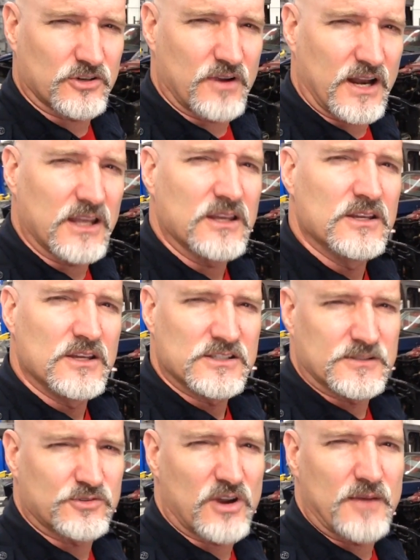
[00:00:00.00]
already,
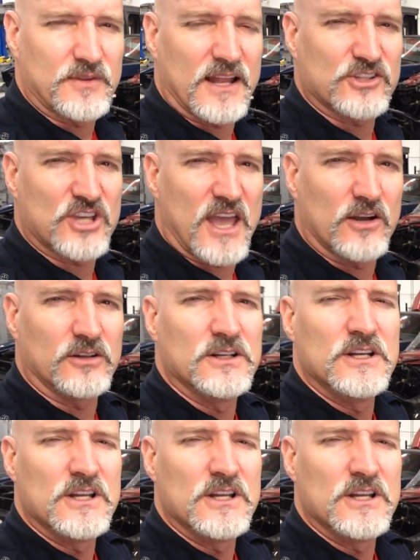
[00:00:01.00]
subscribe to that channel.